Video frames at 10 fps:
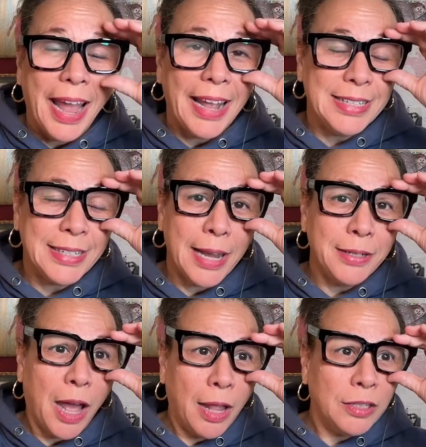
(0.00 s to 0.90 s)
And
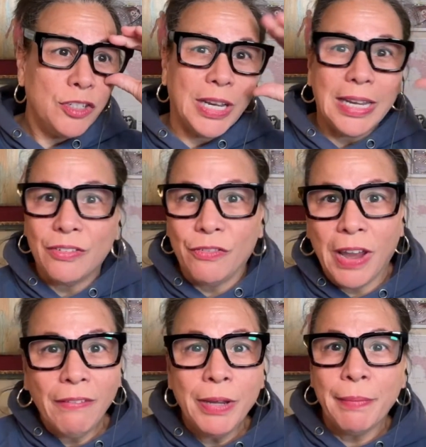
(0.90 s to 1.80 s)
Scientology is
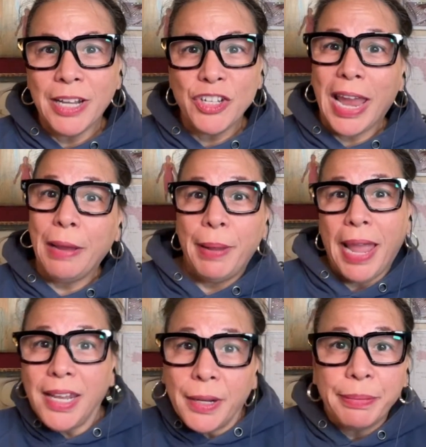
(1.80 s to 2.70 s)
very much a
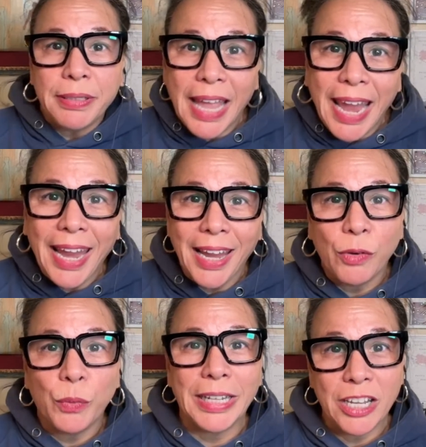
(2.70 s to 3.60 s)
pay to play
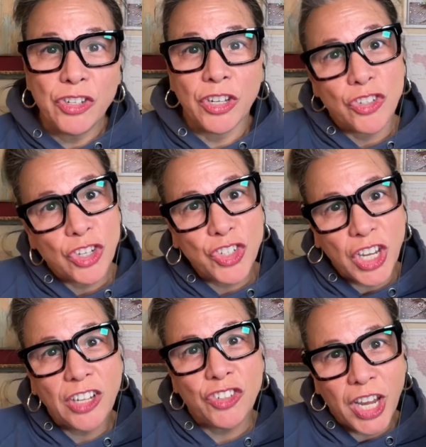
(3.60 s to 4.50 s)
religion.
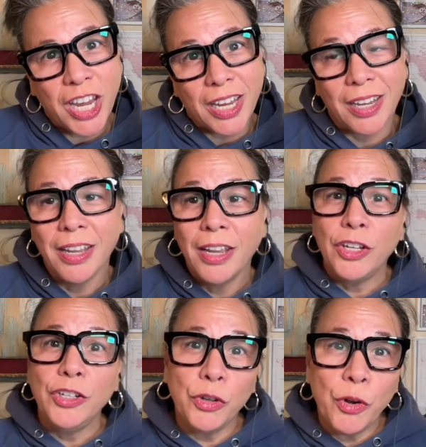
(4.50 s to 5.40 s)
Cha-ching ching.
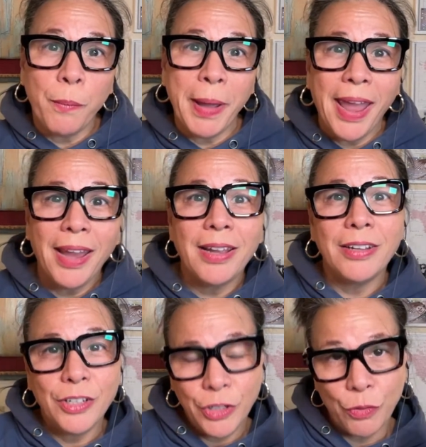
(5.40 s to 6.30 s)
You don't pay,
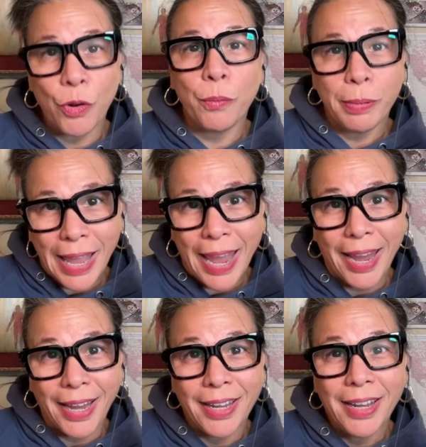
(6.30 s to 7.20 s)
you don't
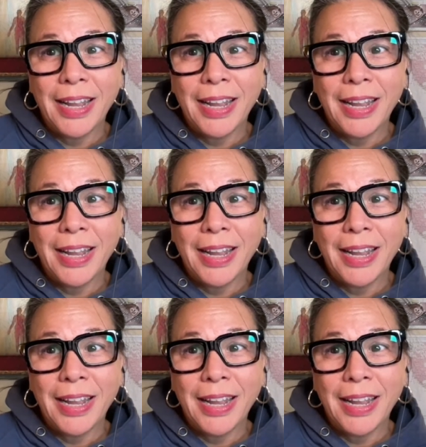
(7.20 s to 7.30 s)
play.